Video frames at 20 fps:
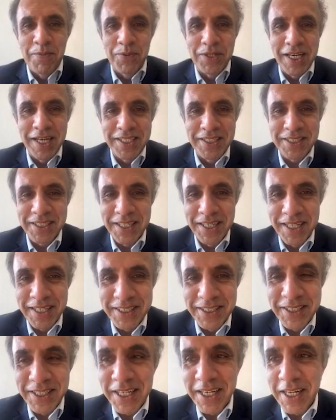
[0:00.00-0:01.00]
Yes,
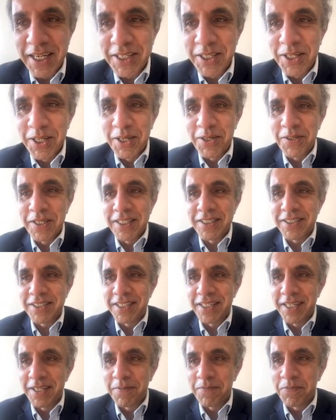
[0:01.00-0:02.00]
and
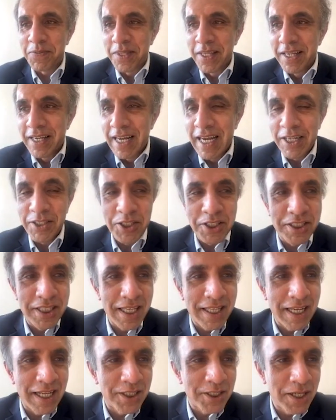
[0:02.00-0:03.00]
it's. I actually
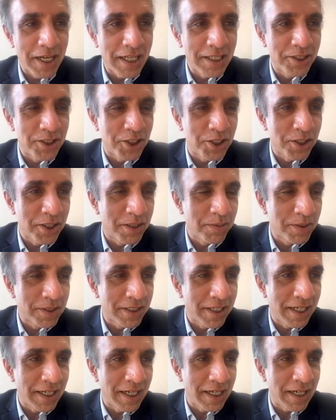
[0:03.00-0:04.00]
said that to Alan Sugar,
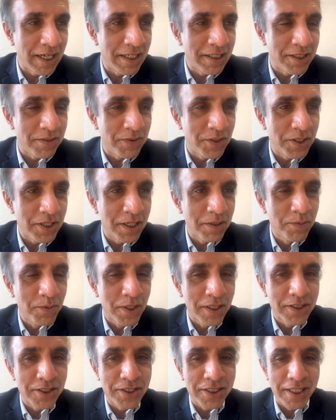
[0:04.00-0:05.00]
because I interviewed him
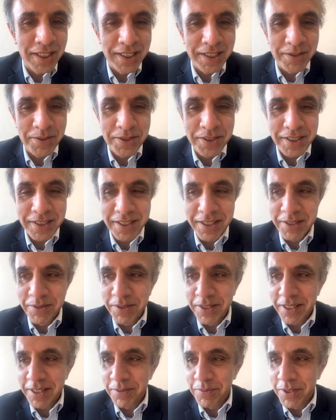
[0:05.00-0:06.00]
once, and because
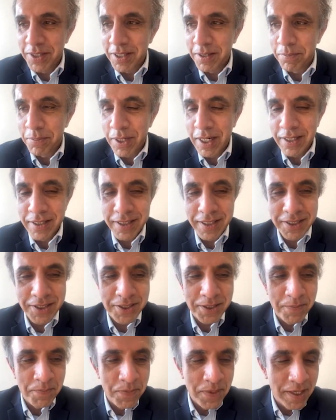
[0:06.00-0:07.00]
with The
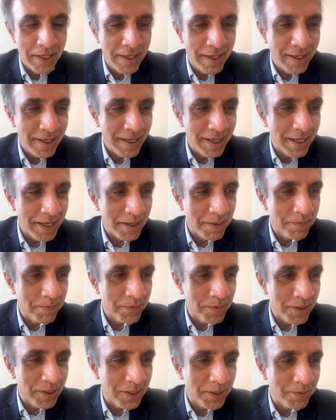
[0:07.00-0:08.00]
Apprentice,
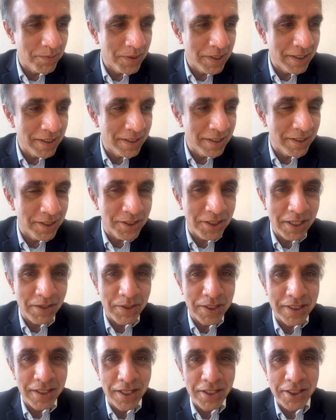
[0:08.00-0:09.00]
the
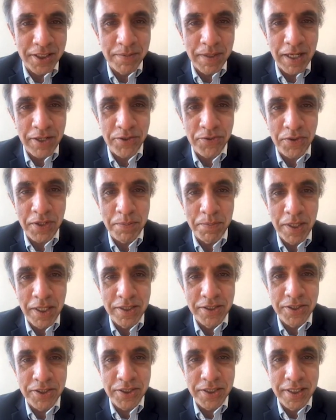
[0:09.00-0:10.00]
series lasts about 3
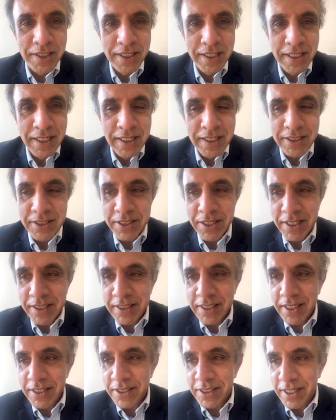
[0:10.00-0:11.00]
months. So I
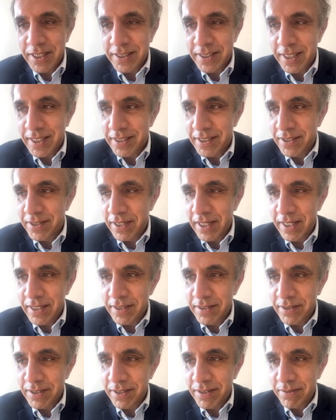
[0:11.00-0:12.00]
said,
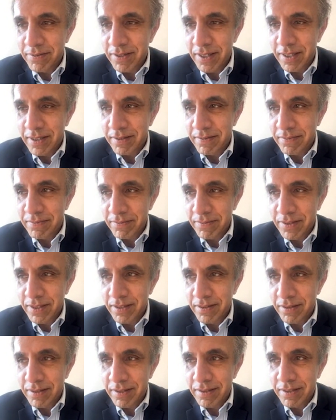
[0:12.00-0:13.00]
Alan,
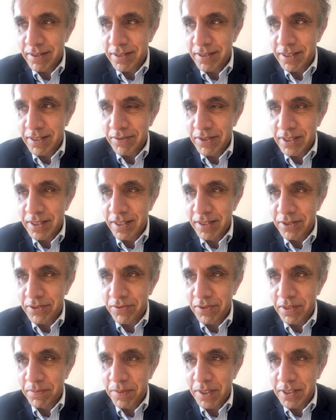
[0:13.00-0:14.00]
the series
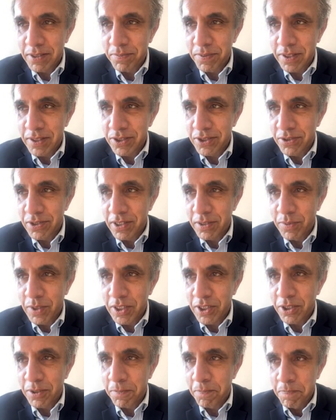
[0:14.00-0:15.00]
lasts 3 months, but surely
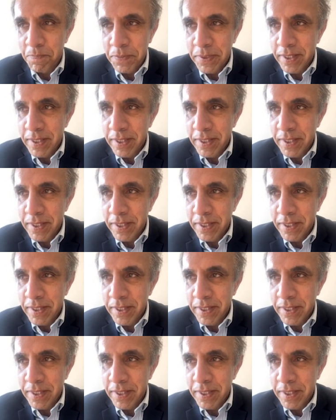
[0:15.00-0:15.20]
when you